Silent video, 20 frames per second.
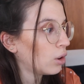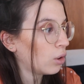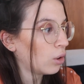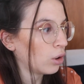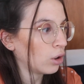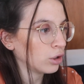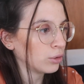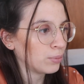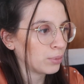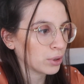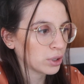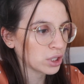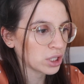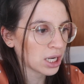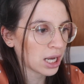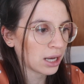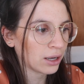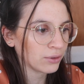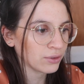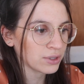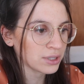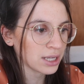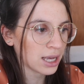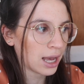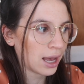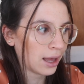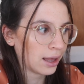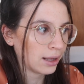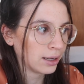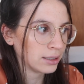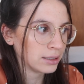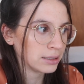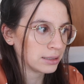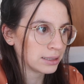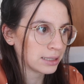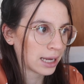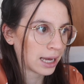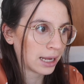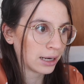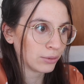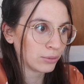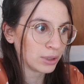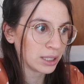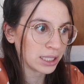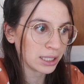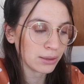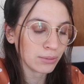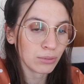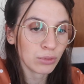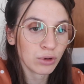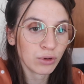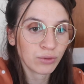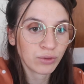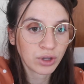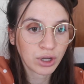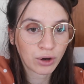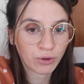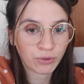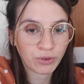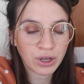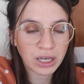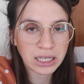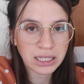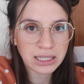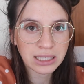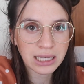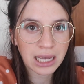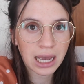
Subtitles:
all the bookshelves, and then we can move the office